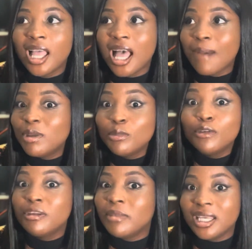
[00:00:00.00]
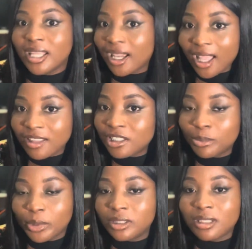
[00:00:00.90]
I'm a movie maniac at this
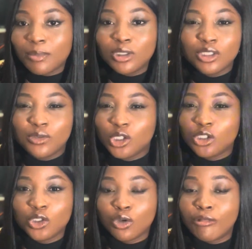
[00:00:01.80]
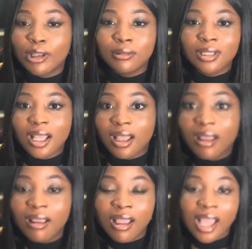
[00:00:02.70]
point. I'm not just your
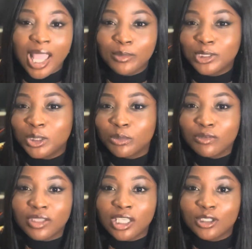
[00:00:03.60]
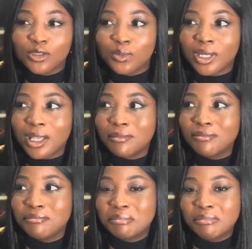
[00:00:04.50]
regular, I watch movie just when I
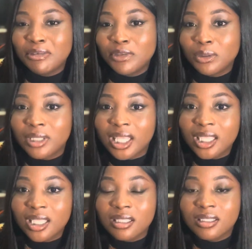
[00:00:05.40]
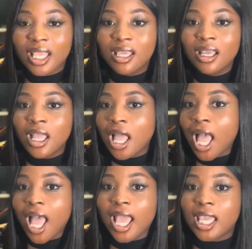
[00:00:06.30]
feel like it. Like,
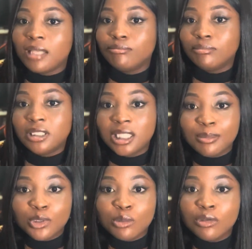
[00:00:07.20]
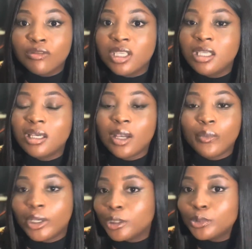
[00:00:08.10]
I sleep to movie, I
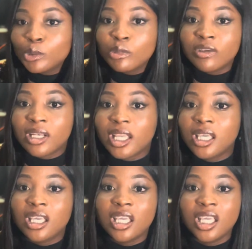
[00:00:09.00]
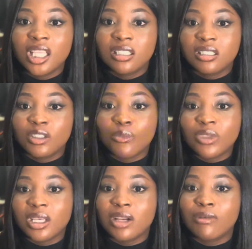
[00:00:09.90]
wake up to movie. Like, it's
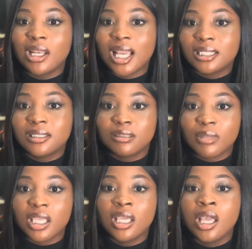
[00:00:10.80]
something that relaxes me.